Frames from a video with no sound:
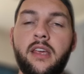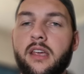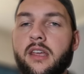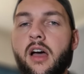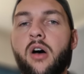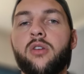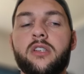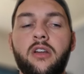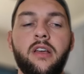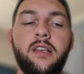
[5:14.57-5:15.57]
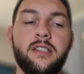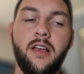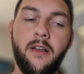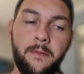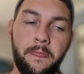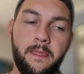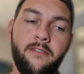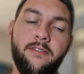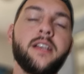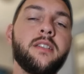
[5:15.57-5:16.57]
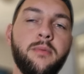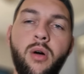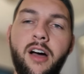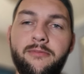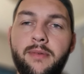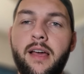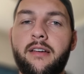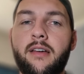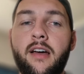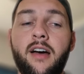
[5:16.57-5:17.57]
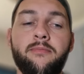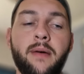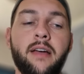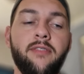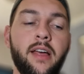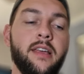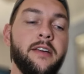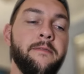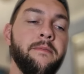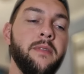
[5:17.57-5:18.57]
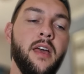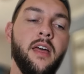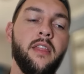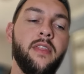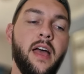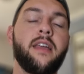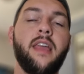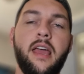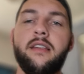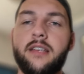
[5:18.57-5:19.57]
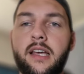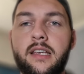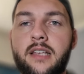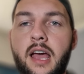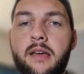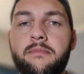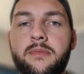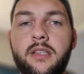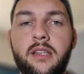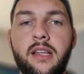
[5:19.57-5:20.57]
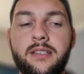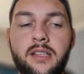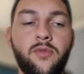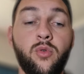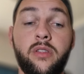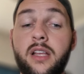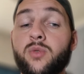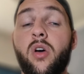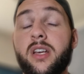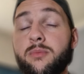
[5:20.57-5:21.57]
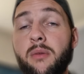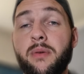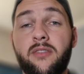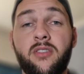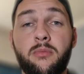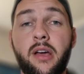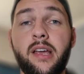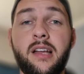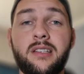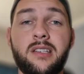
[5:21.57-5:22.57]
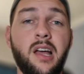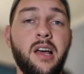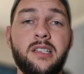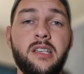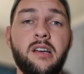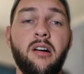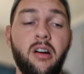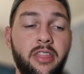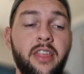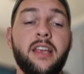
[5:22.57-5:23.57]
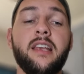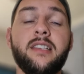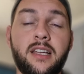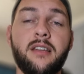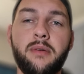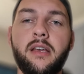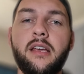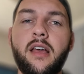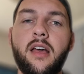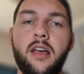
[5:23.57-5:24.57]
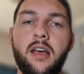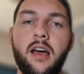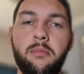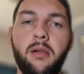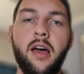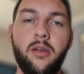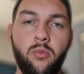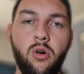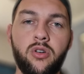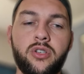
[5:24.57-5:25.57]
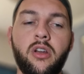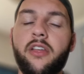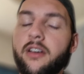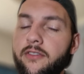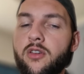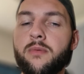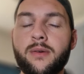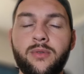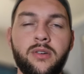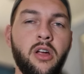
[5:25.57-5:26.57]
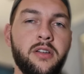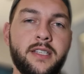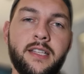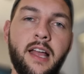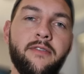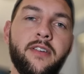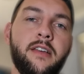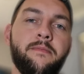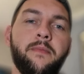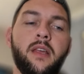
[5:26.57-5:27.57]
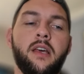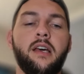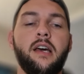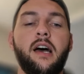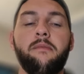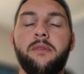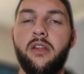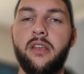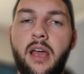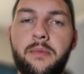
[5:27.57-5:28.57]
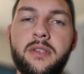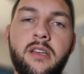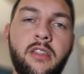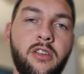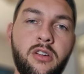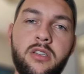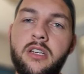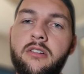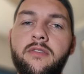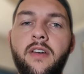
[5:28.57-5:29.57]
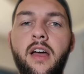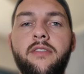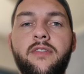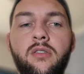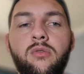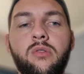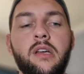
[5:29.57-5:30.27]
kick goals. You know, he's a flexible half-back flanker that can take his game to the next level, and that's why he's my pick for the breakout star this year. I think he's going to be a player to watch, and I think a few people are noticing that for him. You know, you come into your third year of AFL,